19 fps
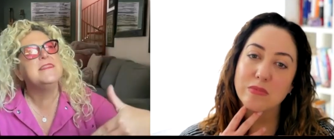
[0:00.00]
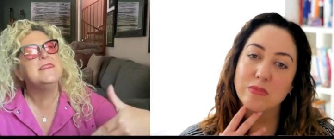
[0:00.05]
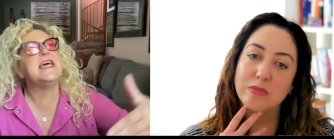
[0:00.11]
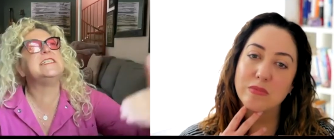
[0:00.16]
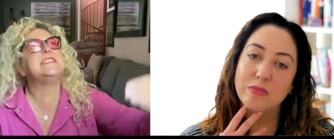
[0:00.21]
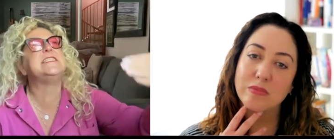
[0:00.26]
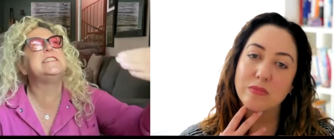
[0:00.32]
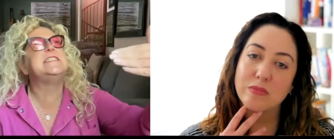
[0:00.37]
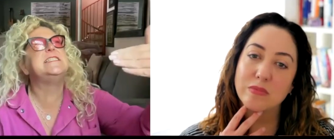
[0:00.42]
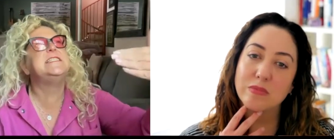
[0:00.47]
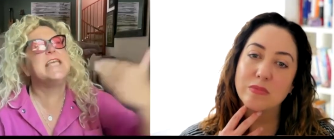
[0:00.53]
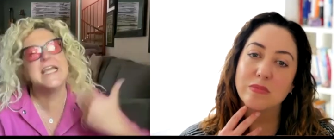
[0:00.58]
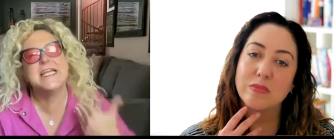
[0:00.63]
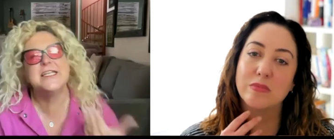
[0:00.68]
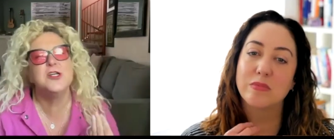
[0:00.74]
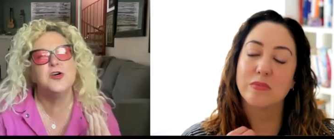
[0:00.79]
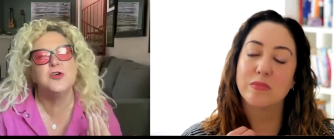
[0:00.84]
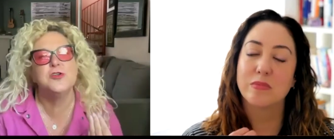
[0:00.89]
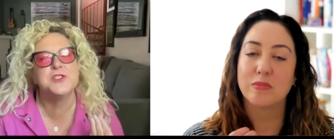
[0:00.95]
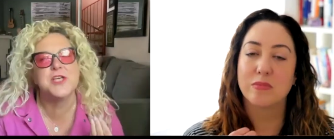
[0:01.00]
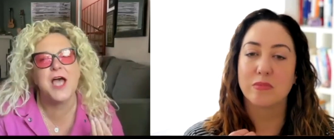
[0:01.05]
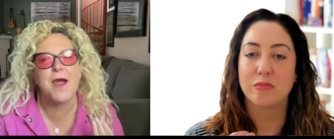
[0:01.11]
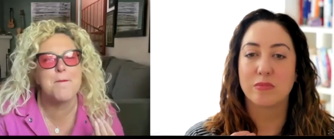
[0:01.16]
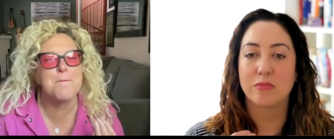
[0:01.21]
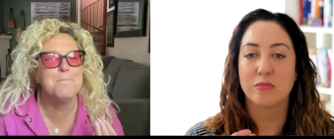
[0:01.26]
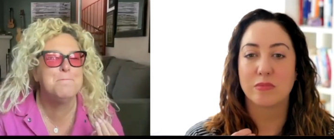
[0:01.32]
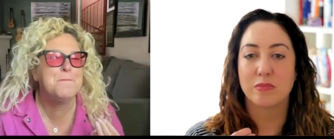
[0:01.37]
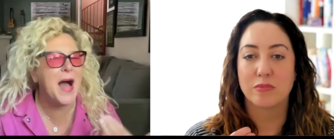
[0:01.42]
Speaker 1: that signals
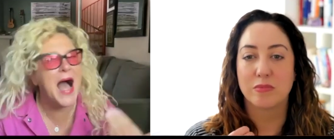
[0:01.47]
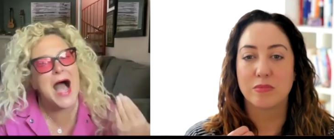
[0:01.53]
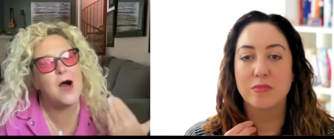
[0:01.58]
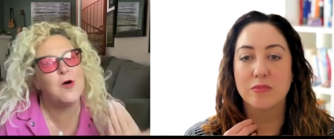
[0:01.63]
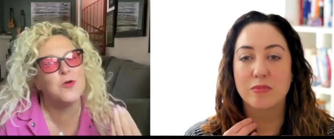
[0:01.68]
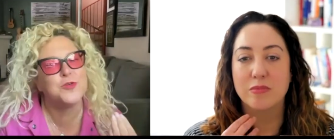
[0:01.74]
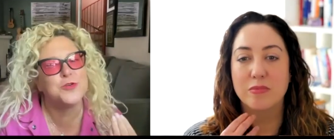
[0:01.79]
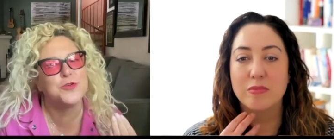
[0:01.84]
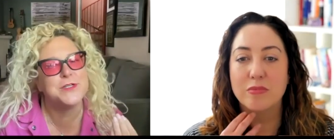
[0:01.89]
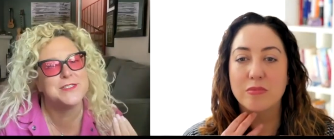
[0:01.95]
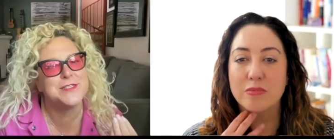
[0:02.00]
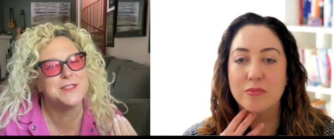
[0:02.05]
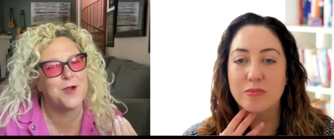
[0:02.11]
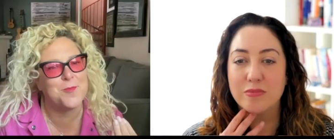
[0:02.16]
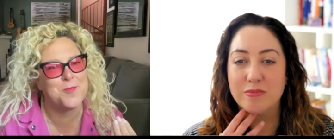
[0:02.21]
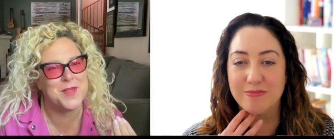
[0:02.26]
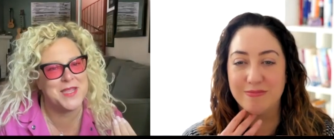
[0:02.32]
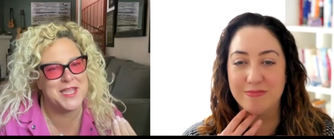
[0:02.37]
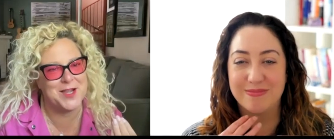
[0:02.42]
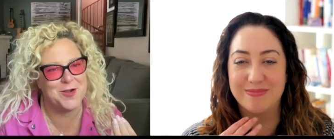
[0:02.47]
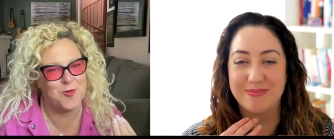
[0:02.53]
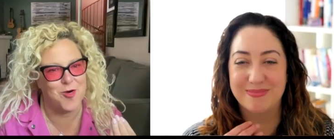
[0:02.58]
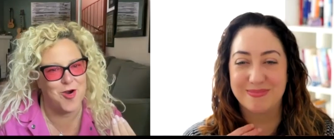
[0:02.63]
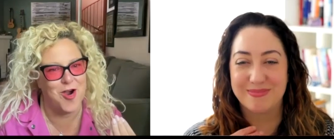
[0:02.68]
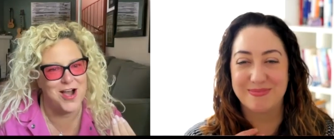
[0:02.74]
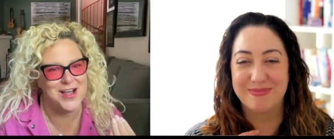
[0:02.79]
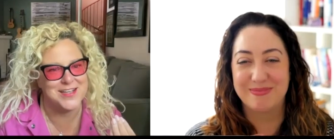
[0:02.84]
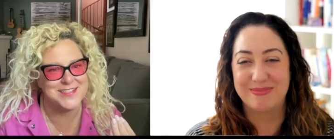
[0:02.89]
our boundaries are being
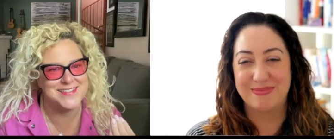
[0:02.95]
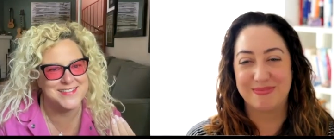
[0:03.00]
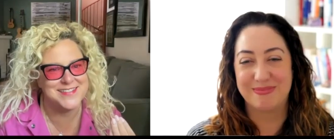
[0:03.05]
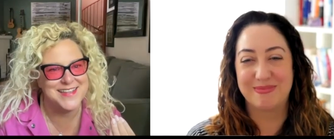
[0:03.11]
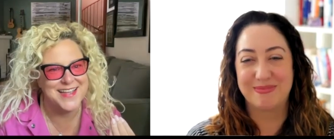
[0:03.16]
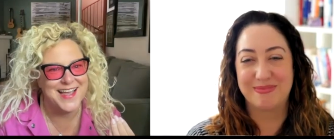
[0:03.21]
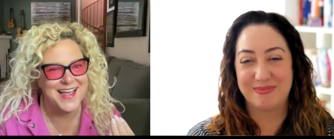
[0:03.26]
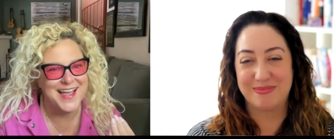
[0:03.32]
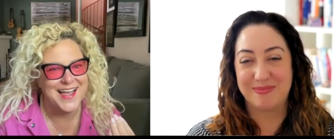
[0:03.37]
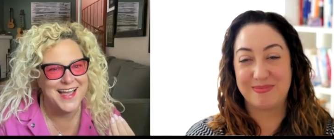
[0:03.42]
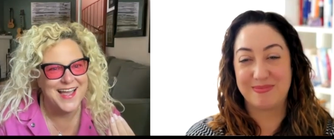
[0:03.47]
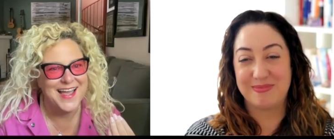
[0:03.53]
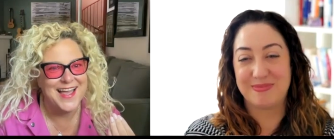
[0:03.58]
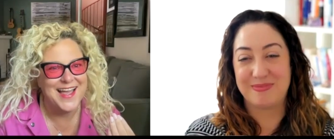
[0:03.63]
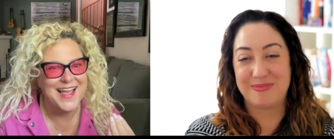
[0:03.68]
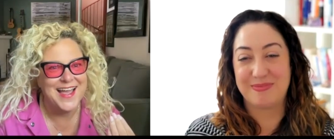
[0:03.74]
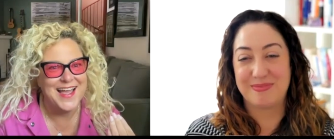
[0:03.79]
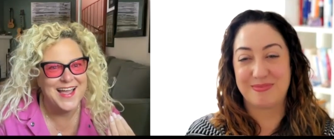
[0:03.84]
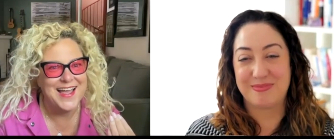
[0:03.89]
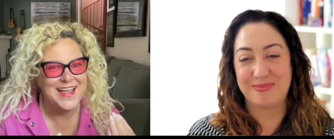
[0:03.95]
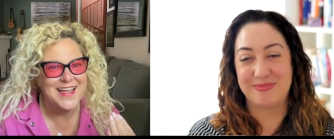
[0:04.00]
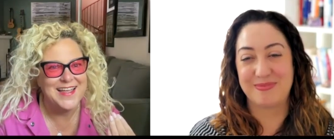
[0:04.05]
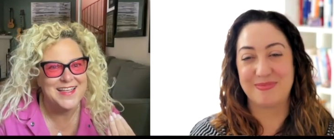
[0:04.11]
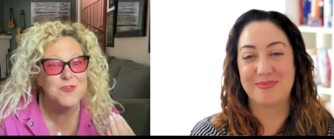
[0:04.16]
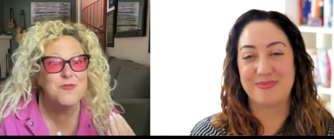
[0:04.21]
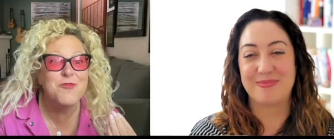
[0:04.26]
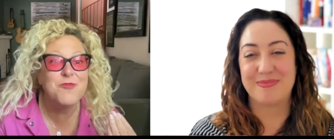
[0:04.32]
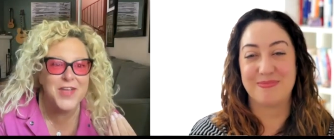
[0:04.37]
crossed?
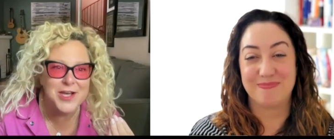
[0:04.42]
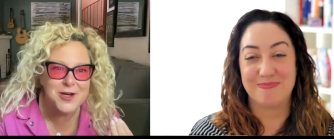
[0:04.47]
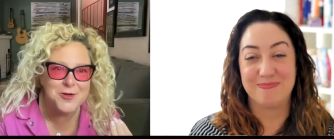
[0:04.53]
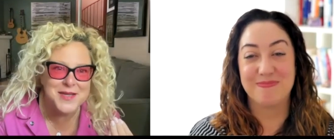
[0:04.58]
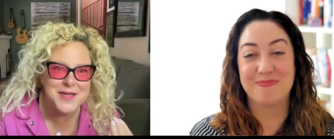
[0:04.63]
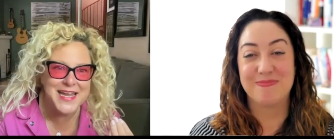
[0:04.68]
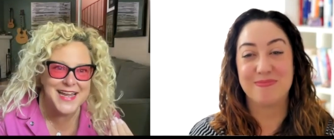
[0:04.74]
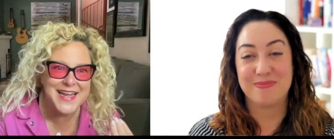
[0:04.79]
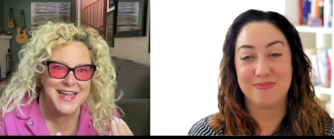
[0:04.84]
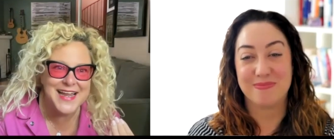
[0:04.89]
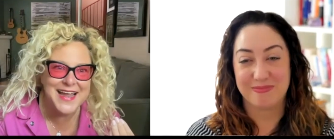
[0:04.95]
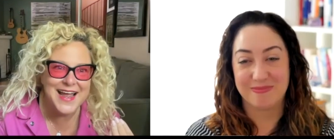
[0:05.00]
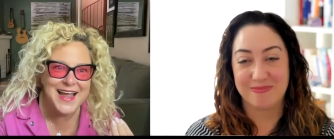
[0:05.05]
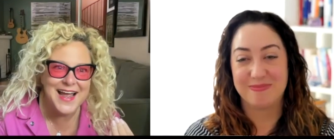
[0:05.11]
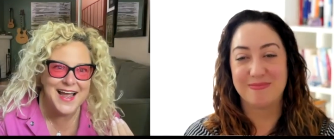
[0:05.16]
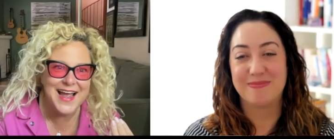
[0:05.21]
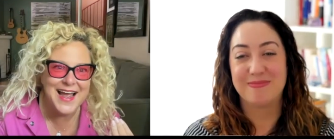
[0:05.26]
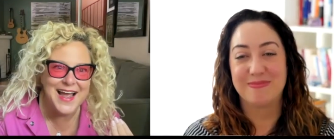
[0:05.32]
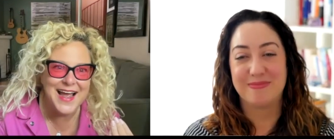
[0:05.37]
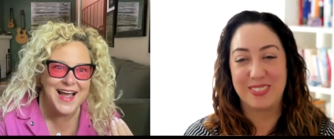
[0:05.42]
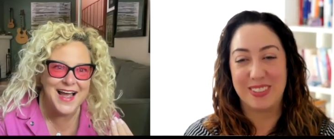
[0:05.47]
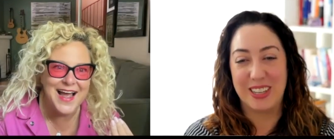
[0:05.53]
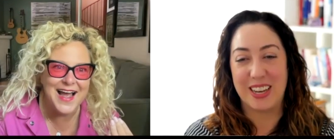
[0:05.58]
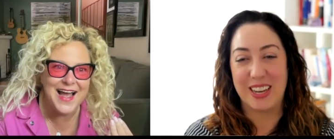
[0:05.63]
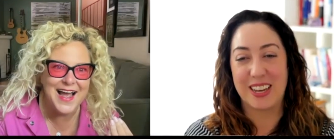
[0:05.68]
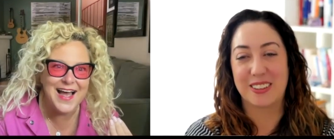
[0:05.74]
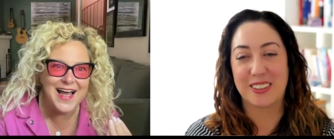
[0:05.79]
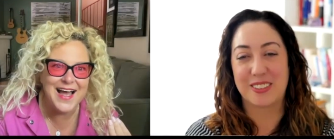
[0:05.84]
You feel me?
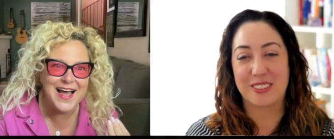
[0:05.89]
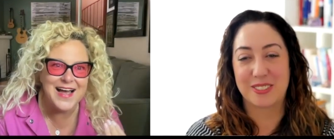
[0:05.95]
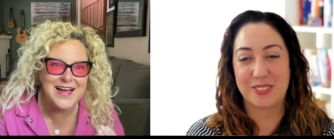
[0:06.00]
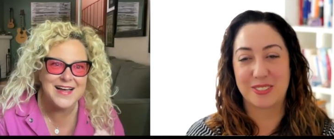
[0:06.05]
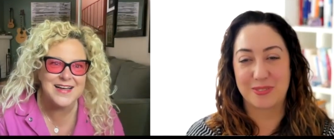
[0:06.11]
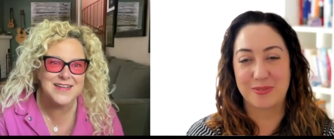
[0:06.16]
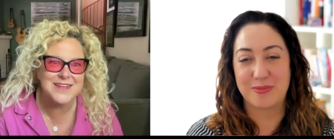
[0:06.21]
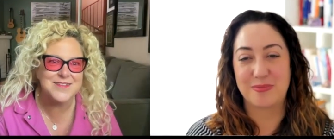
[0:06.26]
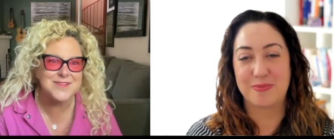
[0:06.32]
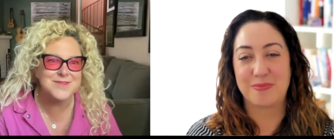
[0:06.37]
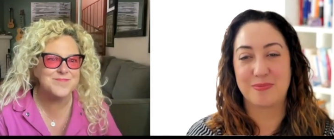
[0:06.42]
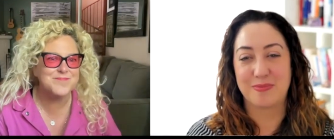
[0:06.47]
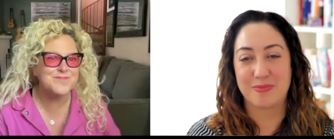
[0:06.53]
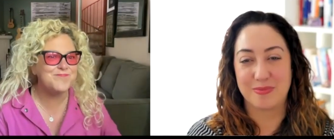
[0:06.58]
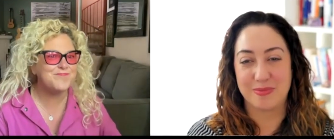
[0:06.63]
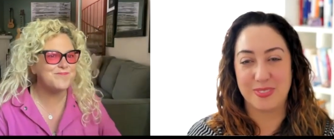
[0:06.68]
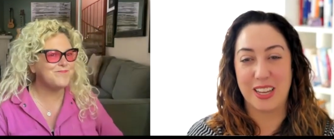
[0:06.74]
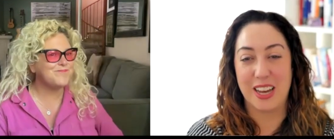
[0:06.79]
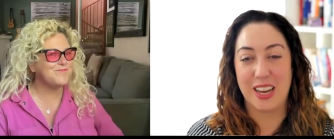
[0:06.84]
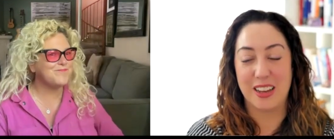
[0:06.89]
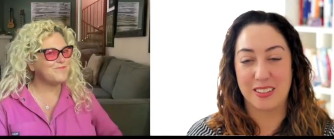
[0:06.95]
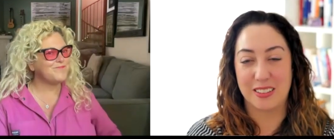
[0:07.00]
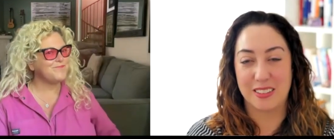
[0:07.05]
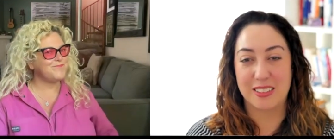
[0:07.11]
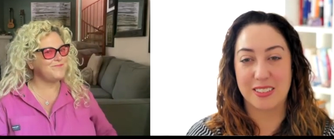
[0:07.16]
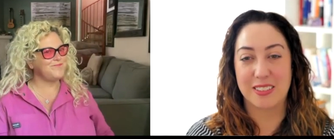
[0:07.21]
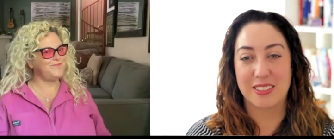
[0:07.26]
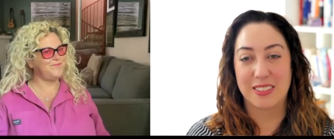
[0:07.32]
Speaker 2: Yes. Yes.